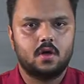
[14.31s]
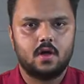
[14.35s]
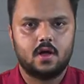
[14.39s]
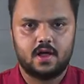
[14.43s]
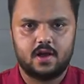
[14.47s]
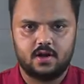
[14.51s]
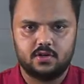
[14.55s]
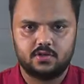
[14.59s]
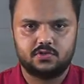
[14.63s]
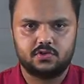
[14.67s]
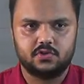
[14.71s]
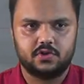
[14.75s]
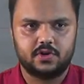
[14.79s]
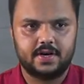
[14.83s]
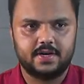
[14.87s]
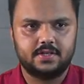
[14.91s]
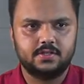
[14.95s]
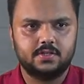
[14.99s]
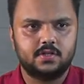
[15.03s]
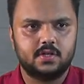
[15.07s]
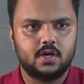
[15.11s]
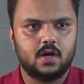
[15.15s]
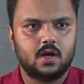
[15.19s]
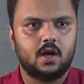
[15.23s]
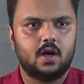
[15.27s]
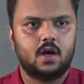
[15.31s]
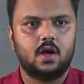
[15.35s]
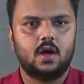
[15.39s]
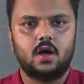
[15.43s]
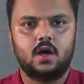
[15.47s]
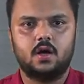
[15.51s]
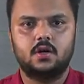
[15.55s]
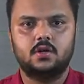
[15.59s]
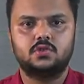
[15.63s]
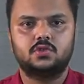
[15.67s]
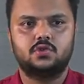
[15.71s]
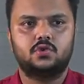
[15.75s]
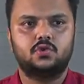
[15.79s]
Hello students,
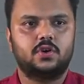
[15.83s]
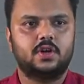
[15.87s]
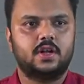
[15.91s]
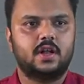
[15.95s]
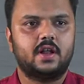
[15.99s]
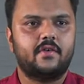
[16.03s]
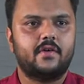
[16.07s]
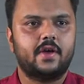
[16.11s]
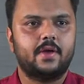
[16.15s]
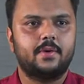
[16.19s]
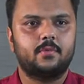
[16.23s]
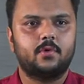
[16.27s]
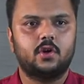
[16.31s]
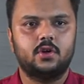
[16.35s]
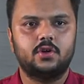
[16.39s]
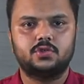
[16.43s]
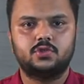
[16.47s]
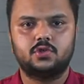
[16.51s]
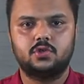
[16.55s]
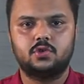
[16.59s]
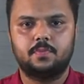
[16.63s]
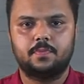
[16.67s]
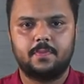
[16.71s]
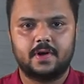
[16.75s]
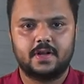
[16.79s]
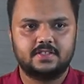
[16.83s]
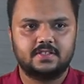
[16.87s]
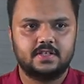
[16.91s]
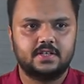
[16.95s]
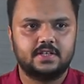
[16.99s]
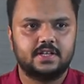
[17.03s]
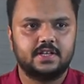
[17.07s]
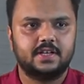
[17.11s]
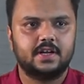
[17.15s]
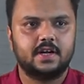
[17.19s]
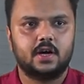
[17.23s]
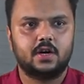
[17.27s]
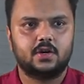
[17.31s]
today now I am going to
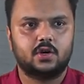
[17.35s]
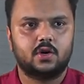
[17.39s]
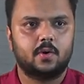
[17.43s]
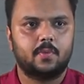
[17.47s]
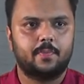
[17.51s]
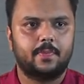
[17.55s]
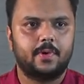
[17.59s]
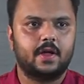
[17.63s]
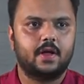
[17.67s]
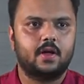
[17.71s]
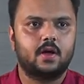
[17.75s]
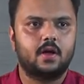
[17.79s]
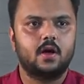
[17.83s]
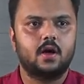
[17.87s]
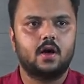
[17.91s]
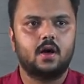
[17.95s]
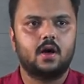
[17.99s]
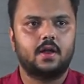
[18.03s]
presenting a topic,